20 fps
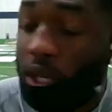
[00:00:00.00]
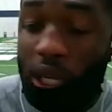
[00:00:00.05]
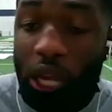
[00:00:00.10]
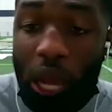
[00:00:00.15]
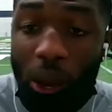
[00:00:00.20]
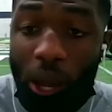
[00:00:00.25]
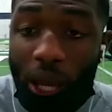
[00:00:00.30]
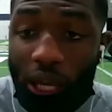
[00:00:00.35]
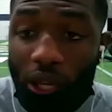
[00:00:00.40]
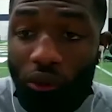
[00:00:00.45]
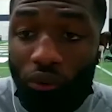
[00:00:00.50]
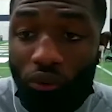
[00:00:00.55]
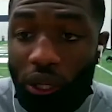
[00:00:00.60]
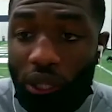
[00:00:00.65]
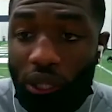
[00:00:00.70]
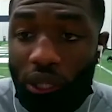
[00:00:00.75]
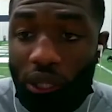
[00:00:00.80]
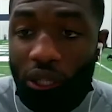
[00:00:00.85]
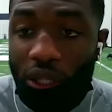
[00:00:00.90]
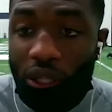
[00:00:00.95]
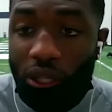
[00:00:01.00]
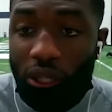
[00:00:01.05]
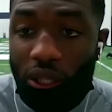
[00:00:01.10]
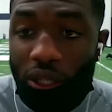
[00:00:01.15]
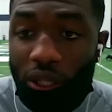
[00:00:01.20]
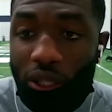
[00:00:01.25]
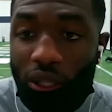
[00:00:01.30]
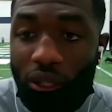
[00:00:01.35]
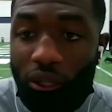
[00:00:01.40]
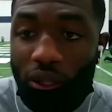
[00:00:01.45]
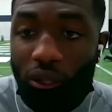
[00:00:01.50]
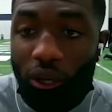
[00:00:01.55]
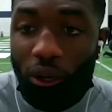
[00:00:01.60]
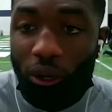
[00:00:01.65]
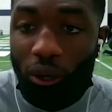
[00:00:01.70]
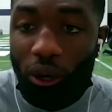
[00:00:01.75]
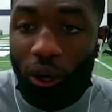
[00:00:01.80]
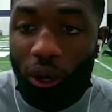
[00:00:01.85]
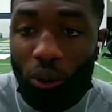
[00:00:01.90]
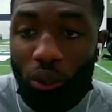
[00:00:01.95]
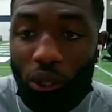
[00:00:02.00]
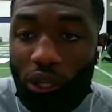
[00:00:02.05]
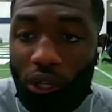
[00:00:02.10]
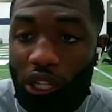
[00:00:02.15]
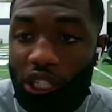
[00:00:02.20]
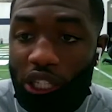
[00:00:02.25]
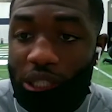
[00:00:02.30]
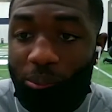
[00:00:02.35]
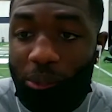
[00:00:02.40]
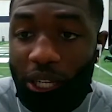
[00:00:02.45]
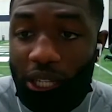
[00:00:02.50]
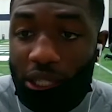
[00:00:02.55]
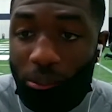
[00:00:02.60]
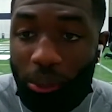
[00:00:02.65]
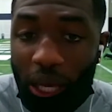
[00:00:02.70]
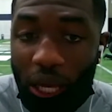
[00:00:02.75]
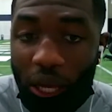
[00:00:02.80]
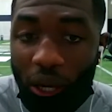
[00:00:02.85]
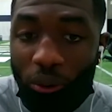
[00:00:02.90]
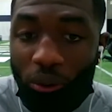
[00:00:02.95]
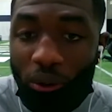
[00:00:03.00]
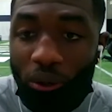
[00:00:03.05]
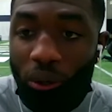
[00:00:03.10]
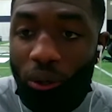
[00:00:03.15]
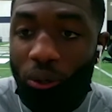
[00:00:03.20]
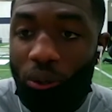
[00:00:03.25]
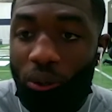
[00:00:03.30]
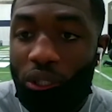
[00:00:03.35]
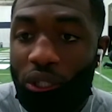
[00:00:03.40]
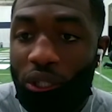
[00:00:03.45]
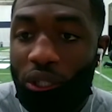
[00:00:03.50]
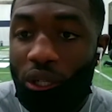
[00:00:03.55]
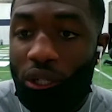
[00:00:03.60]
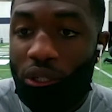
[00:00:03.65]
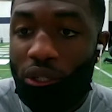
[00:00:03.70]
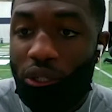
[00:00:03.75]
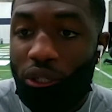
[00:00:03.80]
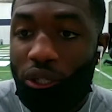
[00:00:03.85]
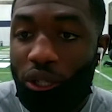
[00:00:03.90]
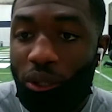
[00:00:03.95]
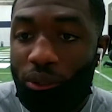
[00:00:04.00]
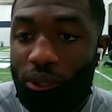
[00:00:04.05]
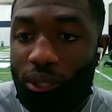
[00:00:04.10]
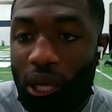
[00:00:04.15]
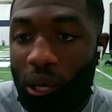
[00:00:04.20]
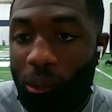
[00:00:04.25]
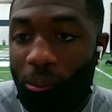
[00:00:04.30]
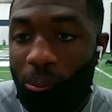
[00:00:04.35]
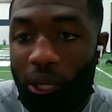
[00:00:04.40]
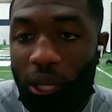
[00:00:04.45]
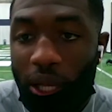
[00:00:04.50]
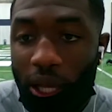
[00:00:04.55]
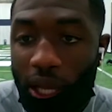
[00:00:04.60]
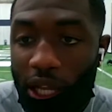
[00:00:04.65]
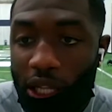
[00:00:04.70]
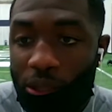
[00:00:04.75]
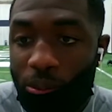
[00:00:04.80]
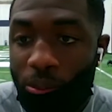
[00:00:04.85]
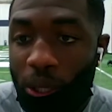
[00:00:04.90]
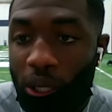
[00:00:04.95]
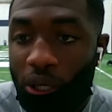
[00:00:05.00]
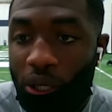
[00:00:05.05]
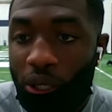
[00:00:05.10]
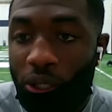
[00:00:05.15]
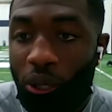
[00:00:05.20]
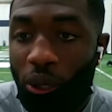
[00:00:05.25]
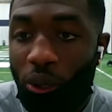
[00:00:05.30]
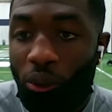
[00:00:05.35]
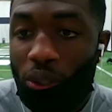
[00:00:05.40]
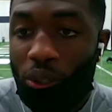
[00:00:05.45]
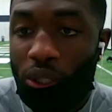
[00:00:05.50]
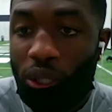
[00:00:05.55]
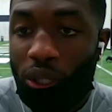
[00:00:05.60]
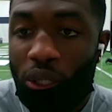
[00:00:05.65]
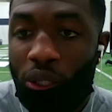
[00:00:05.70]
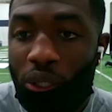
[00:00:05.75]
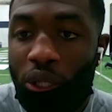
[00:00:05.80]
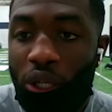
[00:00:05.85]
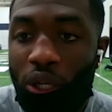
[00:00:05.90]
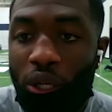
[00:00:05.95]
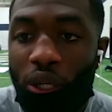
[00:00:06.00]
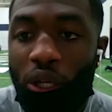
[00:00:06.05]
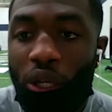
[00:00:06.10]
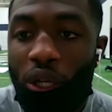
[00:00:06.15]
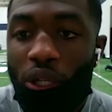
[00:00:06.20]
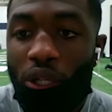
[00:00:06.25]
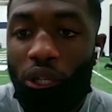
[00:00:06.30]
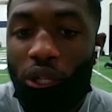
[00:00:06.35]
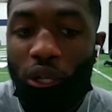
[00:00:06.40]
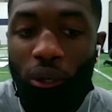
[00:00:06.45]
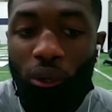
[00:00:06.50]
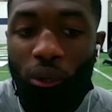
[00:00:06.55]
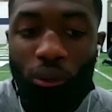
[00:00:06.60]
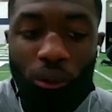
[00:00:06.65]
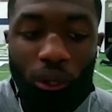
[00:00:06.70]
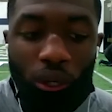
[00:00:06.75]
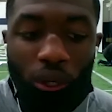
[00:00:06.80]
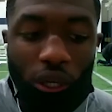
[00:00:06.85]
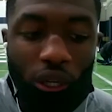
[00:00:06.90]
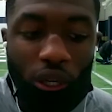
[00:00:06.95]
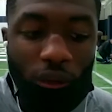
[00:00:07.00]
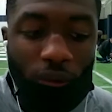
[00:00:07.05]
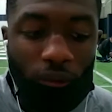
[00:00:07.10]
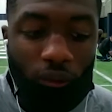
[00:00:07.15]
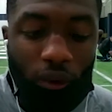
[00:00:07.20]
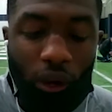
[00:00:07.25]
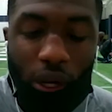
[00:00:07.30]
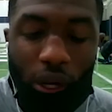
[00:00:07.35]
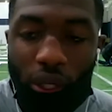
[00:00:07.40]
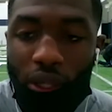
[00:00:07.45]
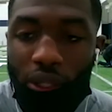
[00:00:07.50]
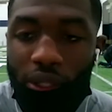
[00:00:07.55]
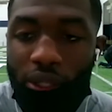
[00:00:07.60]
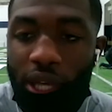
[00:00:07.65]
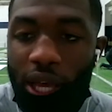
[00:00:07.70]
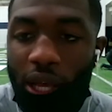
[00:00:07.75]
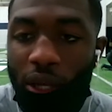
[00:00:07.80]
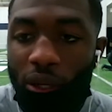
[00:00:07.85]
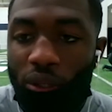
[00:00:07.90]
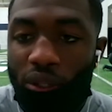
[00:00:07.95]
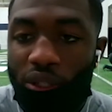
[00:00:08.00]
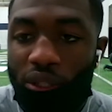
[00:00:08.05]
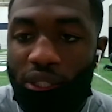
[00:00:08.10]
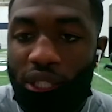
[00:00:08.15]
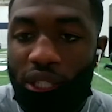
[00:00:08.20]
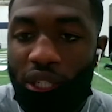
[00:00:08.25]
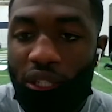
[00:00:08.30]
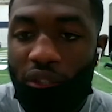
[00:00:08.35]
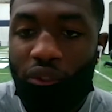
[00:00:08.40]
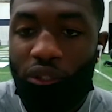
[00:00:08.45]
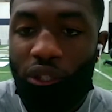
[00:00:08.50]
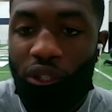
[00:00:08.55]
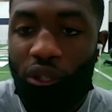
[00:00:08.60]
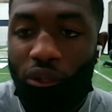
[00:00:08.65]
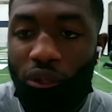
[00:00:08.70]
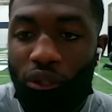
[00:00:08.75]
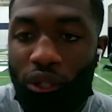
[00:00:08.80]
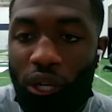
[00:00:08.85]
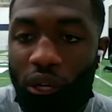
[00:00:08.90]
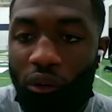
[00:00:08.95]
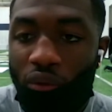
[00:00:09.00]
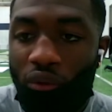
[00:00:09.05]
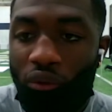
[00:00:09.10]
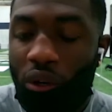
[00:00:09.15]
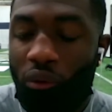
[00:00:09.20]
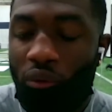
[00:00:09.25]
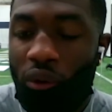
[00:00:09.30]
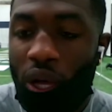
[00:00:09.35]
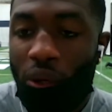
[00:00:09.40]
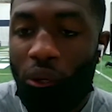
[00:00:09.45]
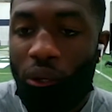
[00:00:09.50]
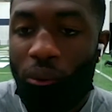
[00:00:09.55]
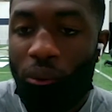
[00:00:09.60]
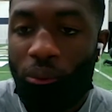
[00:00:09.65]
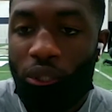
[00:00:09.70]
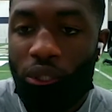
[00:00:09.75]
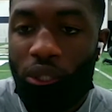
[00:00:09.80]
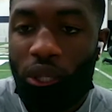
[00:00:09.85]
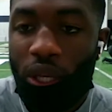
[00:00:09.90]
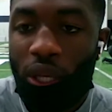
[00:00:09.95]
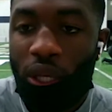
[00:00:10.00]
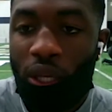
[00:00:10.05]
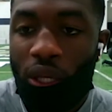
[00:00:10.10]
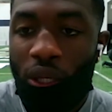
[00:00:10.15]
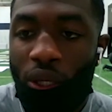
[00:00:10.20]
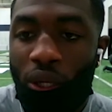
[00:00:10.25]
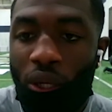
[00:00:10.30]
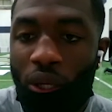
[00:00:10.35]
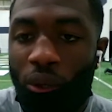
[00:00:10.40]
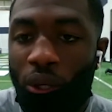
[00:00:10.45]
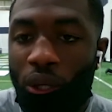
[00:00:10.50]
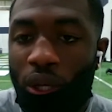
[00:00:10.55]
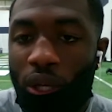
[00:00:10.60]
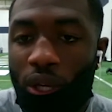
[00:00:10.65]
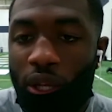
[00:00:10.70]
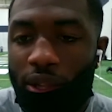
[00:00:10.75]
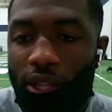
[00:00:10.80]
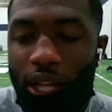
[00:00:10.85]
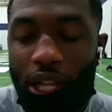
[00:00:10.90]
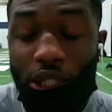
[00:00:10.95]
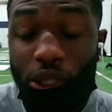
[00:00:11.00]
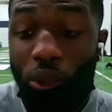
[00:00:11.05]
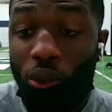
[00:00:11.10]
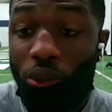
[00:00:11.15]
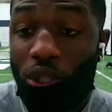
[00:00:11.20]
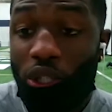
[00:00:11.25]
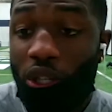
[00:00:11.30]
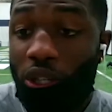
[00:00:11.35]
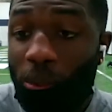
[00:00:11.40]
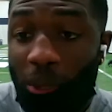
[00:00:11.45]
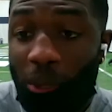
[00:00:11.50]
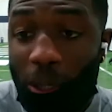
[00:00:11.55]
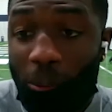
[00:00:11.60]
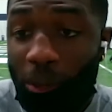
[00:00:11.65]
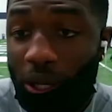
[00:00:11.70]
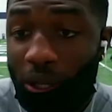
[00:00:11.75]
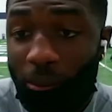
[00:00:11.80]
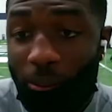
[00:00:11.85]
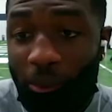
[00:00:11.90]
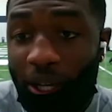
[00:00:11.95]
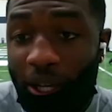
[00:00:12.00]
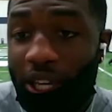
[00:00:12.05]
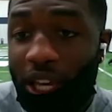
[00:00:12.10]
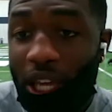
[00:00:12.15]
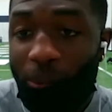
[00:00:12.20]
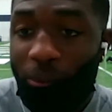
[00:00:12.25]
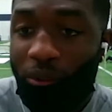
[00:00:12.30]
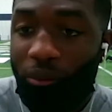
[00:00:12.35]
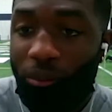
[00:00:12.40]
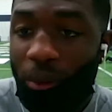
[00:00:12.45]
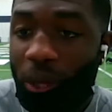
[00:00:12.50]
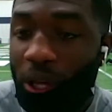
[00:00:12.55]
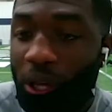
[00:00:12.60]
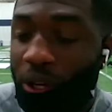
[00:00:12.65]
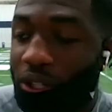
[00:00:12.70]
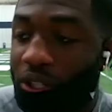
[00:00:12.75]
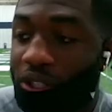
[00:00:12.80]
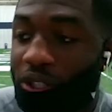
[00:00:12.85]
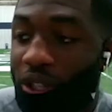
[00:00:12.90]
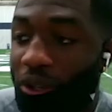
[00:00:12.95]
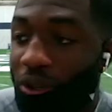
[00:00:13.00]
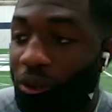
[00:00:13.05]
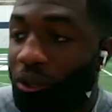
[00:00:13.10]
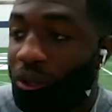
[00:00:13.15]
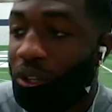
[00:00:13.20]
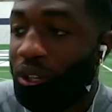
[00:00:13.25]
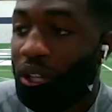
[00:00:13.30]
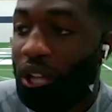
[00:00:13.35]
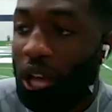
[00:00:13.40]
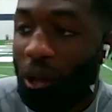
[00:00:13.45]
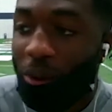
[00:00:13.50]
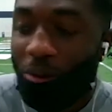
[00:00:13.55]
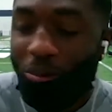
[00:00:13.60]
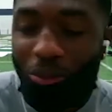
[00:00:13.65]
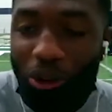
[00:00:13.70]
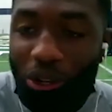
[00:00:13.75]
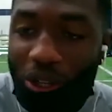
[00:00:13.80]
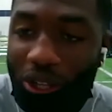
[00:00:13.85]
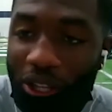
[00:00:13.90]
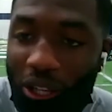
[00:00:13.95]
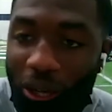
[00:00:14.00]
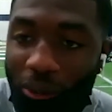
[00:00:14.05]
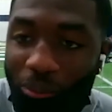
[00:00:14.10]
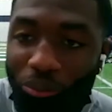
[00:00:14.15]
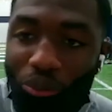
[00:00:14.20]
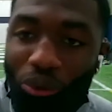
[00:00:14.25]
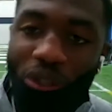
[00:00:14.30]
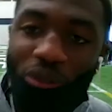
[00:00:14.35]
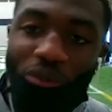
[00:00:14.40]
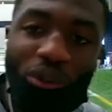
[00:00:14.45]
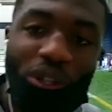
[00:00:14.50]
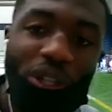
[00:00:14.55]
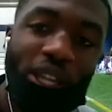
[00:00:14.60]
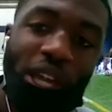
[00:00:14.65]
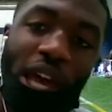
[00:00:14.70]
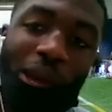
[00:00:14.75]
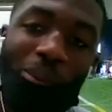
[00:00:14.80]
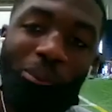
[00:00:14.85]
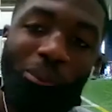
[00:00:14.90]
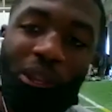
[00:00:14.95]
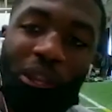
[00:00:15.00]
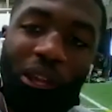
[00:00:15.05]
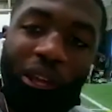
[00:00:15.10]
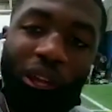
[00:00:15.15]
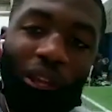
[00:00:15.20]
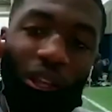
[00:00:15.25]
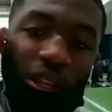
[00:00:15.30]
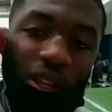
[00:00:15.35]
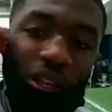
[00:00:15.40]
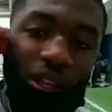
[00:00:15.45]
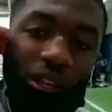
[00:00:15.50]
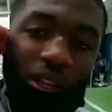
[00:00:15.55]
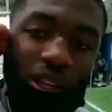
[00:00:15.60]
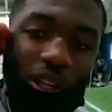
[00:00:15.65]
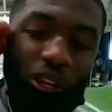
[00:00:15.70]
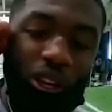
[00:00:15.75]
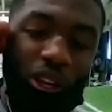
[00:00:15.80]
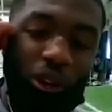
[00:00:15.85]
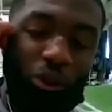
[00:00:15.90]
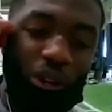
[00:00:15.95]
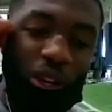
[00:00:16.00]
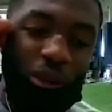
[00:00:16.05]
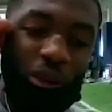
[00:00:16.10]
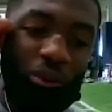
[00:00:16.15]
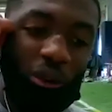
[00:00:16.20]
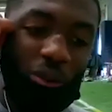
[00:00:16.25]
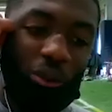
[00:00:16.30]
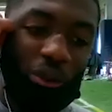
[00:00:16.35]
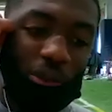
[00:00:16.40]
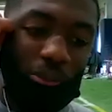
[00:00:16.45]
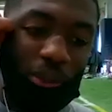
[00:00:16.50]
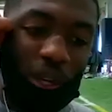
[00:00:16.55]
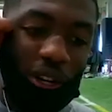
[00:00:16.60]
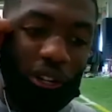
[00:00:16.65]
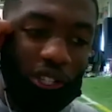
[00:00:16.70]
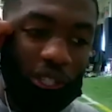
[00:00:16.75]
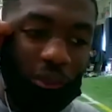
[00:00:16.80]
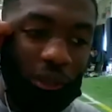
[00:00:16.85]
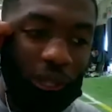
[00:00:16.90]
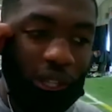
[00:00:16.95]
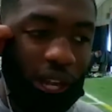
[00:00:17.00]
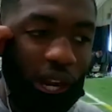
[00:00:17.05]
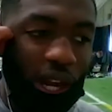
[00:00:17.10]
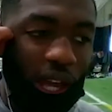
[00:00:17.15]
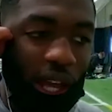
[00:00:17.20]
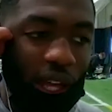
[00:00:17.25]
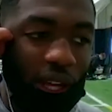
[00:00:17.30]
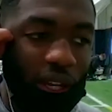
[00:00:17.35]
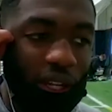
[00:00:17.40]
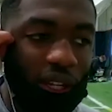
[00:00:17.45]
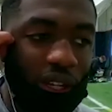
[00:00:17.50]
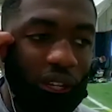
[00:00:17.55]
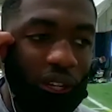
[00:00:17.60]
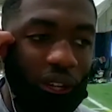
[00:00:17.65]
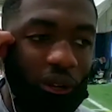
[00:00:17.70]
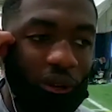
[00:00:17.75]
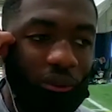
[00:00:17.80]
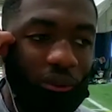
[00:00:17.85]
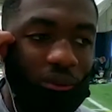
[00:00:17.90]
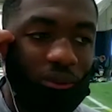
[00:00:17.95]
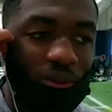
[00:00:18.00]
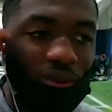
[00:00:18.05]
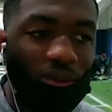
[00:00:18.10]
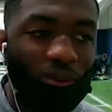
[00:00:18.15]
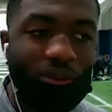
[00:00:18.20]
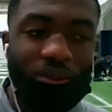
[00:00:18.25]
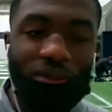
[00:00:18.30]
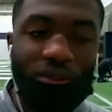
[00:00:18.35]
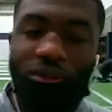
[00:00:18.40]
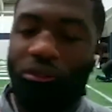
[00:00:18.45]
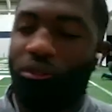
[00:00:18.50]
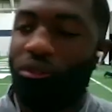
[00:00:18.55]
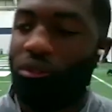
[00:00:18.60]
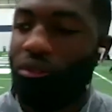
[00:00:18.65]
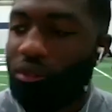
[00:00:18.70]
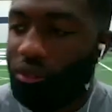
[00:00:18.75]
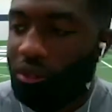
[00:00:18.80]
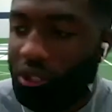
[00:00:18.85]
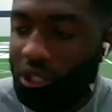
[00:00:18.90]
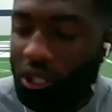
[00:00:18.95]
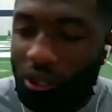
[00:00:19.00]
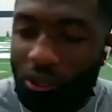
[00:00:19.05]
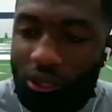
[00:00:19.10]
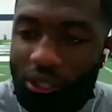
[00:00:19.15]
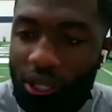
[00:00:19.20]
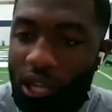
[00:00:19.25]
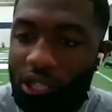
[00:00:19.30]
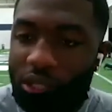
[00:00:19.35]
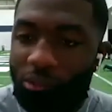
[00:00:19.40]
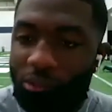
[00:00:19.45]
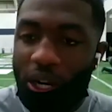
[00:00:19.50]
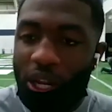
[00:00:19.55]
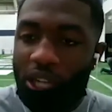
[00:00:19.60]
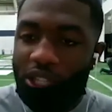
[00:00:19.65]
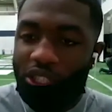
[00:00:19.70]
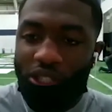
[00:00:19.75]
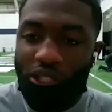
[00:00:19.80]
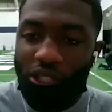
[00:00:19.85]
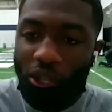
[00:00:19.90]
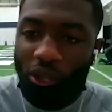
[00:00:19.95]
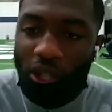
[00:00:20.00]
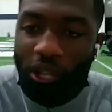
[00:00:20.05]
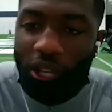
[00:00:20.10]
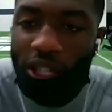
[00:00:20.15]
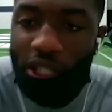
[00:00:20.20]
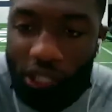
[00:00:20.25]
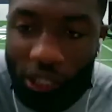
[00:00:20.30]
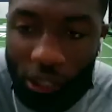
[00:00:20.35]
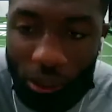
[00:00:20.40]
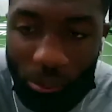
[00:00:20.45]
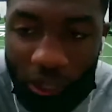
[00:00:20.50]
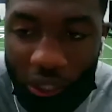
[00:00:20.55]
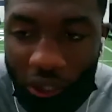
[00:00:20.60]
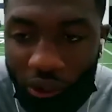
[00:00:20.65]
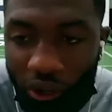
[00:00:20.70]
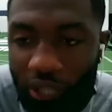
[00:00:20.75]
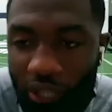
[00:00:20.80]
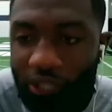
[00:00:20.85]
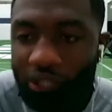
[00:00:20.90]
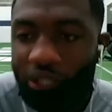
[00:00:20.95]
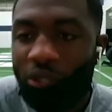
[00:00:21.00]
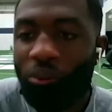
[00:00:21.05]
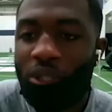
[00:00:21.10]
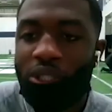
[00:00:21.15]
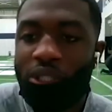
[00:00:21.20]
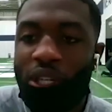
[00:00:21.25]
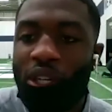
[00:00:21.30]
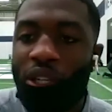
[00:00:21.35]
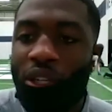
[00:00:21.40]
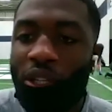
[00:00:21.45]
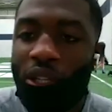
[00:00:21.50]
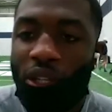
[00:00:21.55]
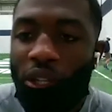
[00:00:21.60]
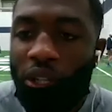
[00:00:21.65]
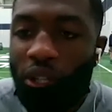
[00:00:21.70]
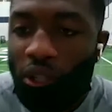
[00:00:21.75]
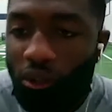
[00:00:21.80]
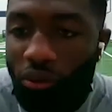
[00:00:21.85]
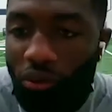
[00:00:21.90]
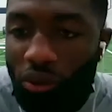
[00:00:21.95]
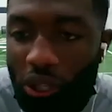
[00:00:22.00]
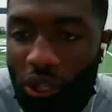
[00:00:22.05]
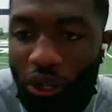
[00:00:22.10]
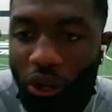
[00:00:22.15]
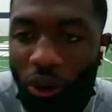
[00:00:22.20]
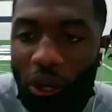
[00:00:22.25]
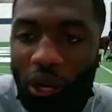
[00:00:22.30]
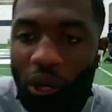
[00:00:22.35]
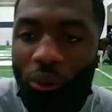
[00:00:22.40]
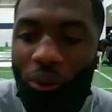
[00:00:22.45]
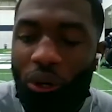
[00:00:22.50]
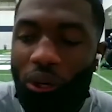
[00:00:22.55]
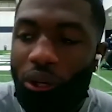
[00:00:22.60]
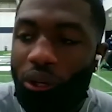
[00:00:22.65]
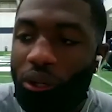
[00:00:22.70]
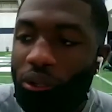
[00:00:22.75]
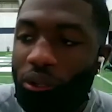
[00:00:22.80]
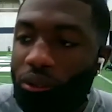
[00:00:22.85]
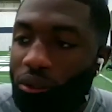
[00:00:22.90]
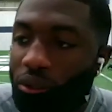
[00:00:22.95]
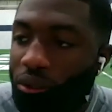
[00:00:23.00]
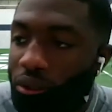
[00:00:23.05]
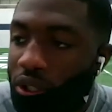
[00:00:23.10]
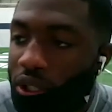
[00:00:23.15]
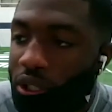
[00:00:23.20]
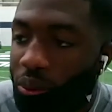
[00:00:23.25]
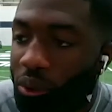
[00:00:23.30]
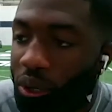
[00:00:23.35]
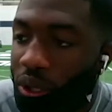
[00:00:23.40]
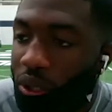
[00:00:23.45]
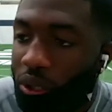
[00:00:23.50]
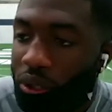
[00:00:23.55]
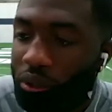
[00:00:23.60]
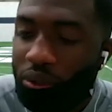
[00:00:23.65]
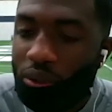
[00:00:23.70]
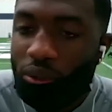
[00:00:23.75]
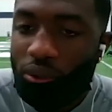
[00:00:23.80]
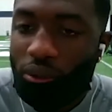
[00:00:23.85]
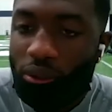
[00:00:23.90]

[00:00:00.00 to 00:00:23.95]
now I can really hone in on speed to power, hone in on, you know, timing the hands better, and hone in on, you know, confronting the tackle instead of, you know, trying to run around him. And, you know, that's only going to make my game even better. So I'm really happy that, you know, it was bittersweet that I had, you know, zero sacks, but I just know that it's going to be crazier once I really know what I work on, need to work on.